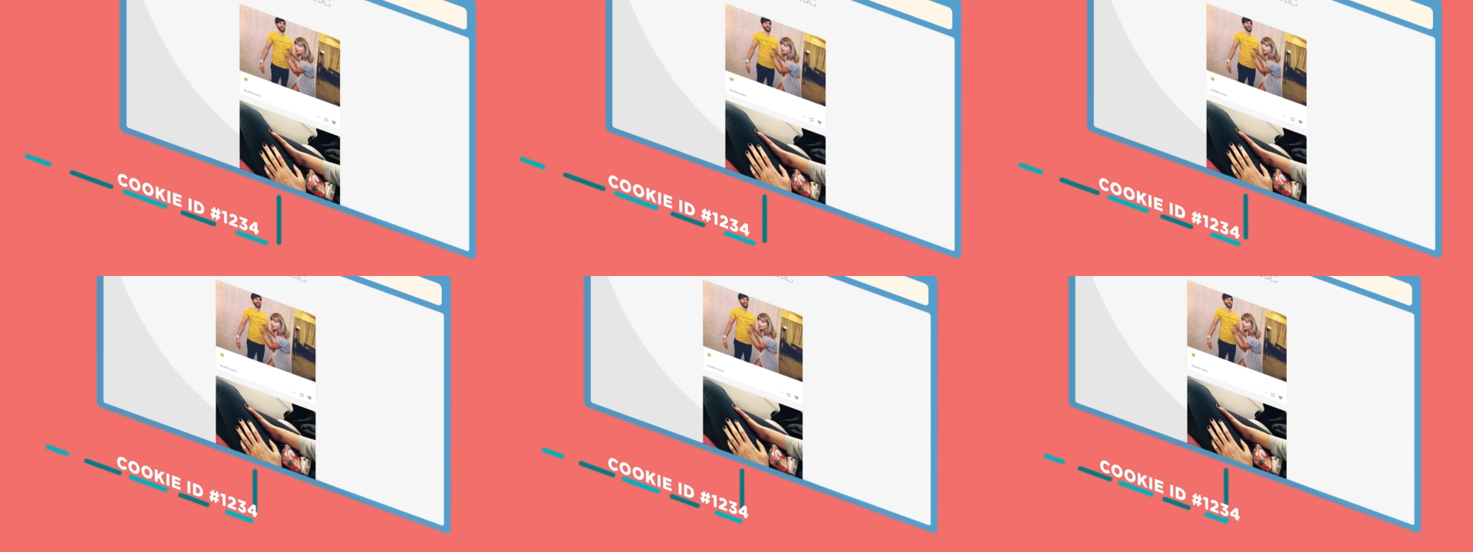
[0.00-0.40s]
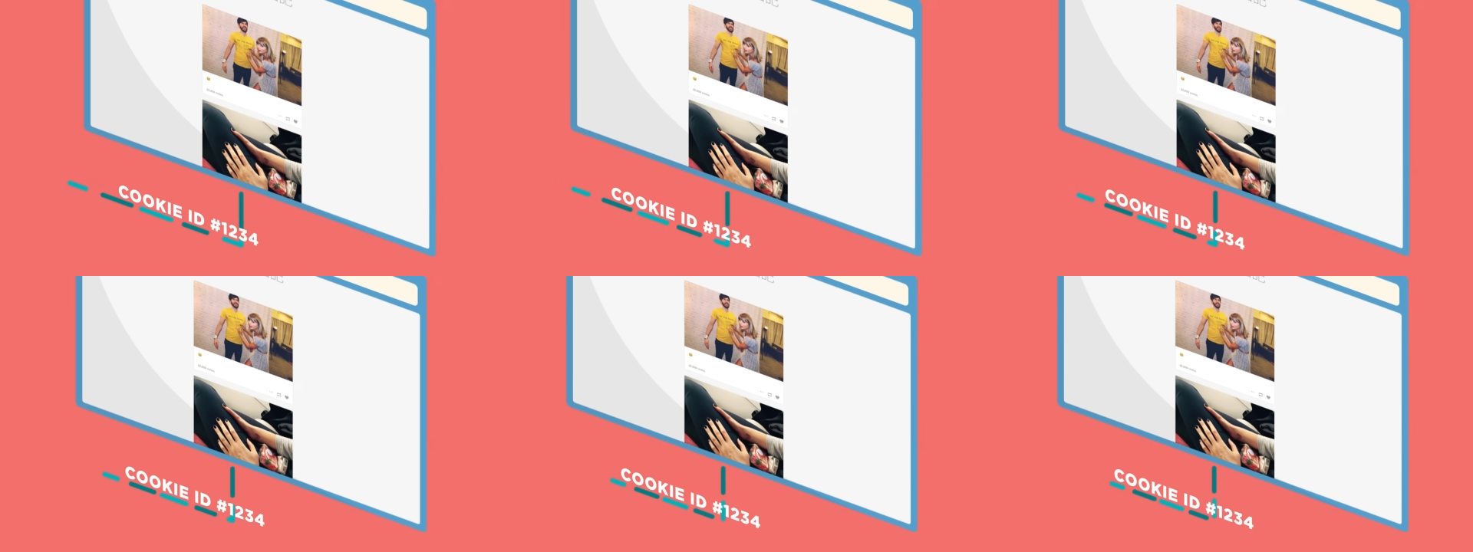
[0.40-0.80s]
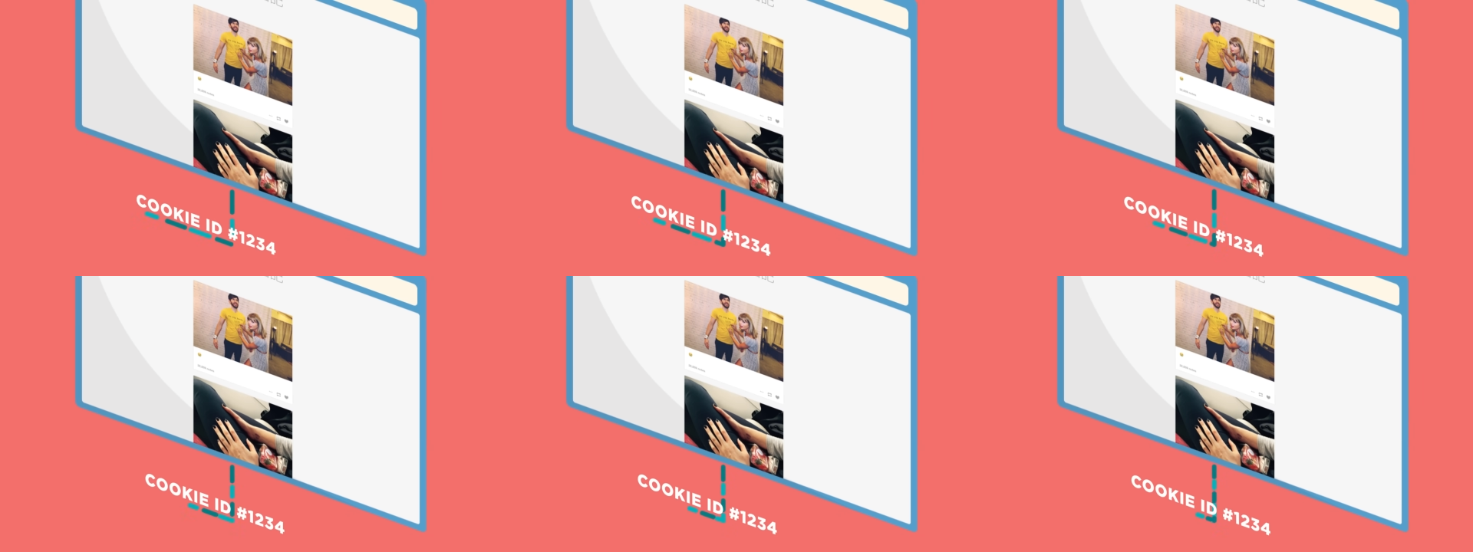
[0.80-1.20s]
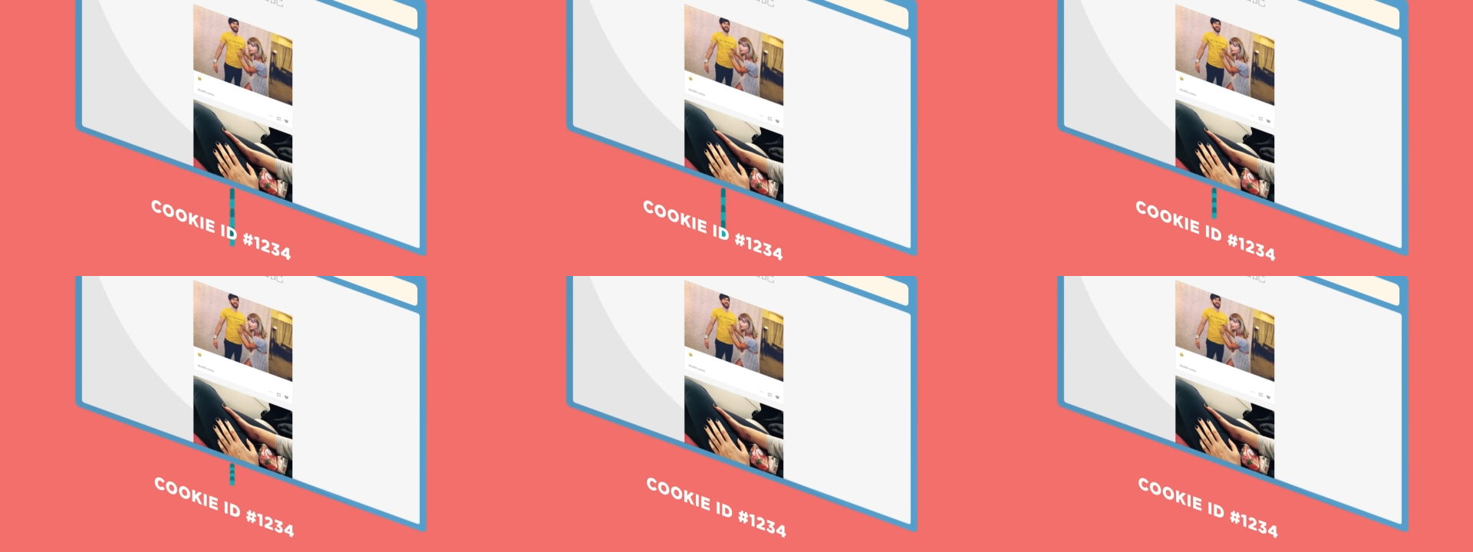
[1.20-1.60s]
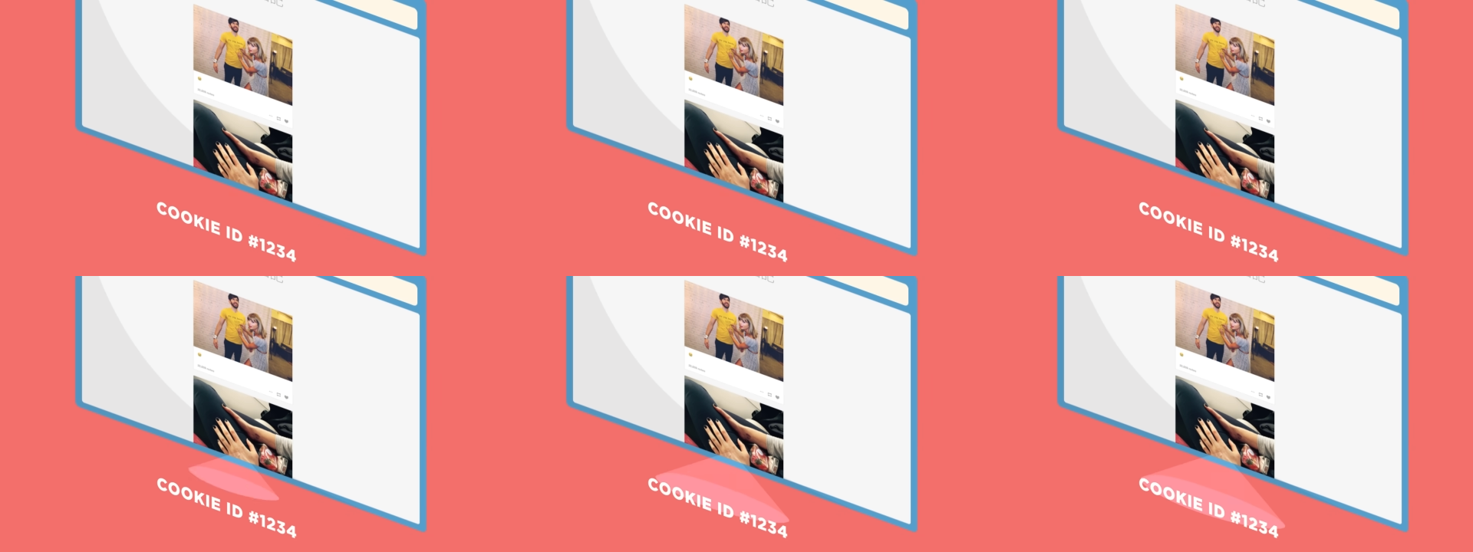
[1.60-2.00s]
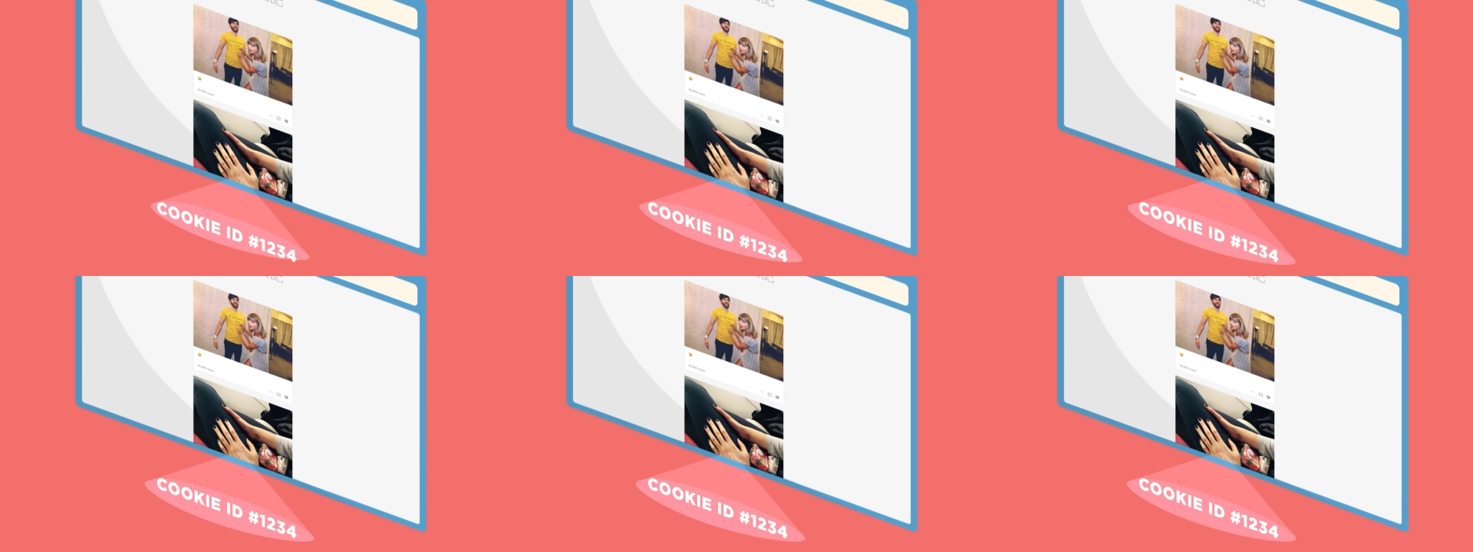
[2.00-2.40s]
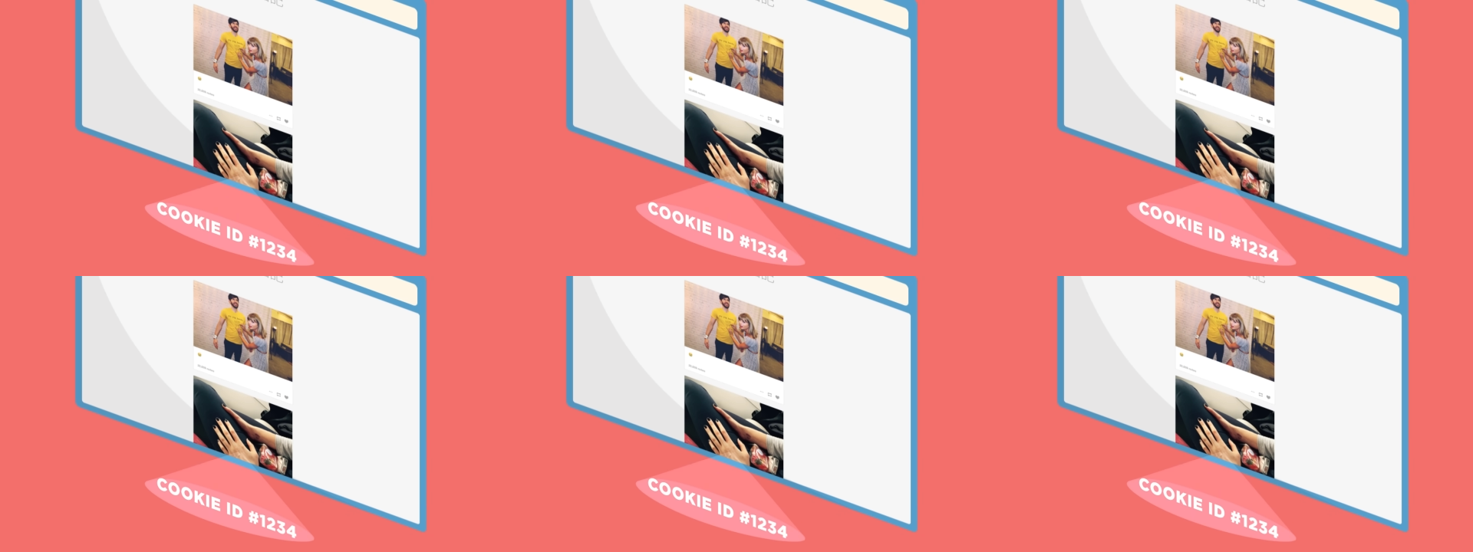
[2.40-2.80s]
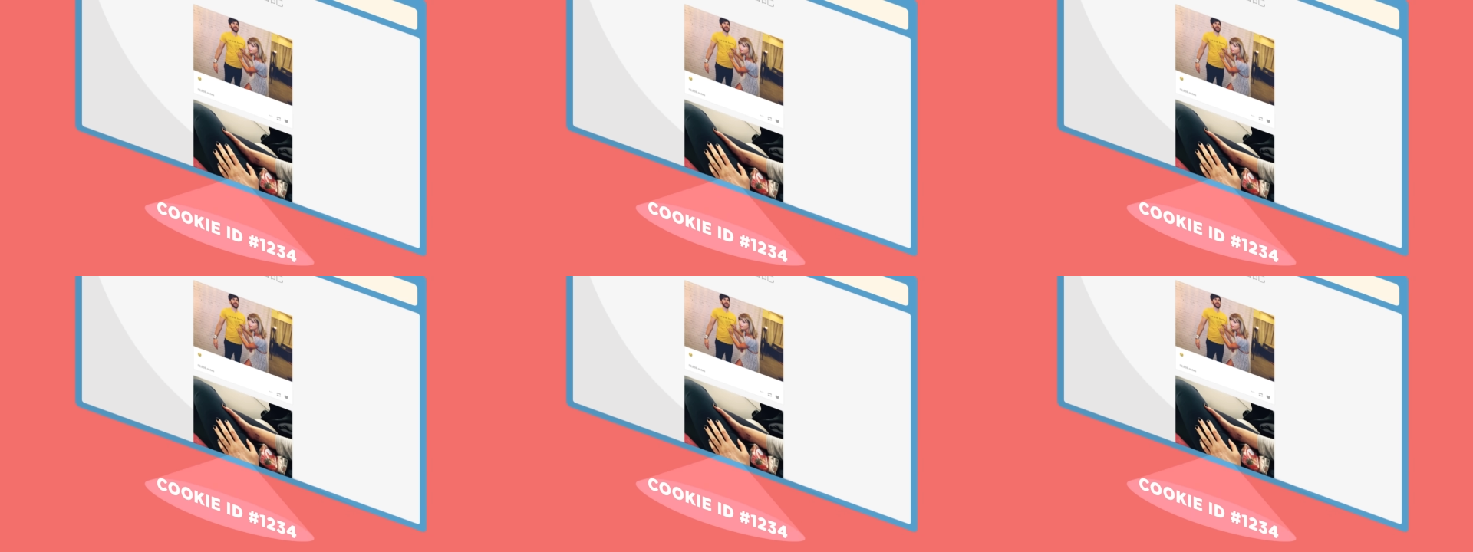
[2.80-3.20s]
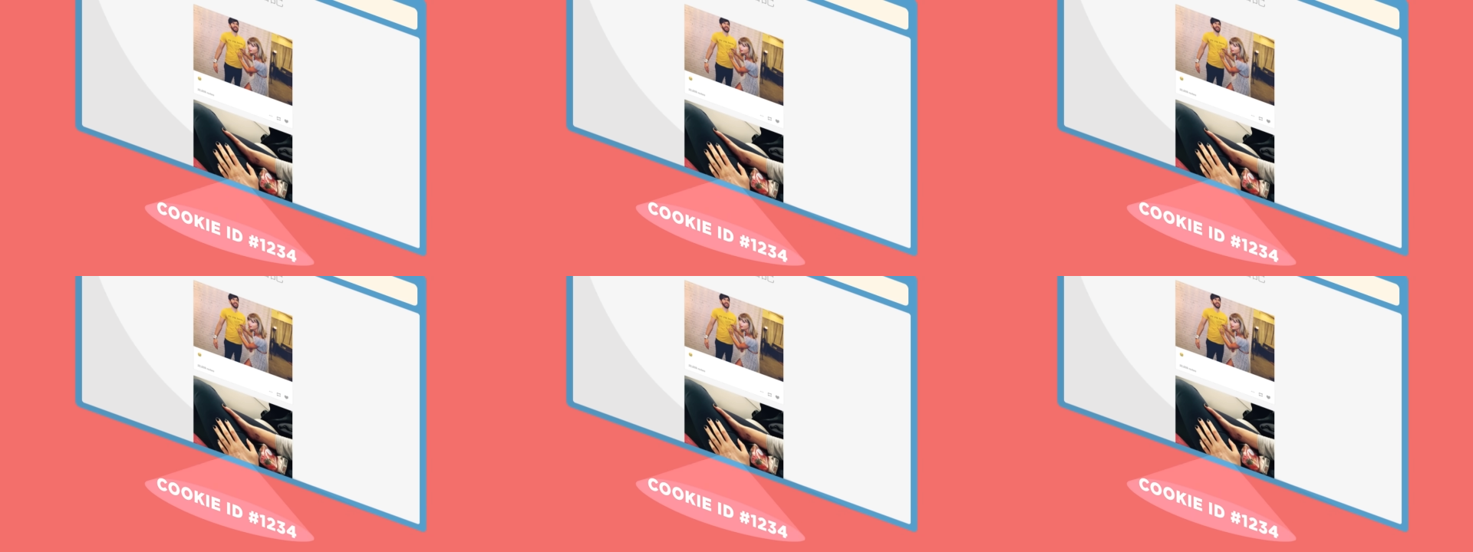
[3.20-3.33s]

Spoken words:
[unreadable: no face in view]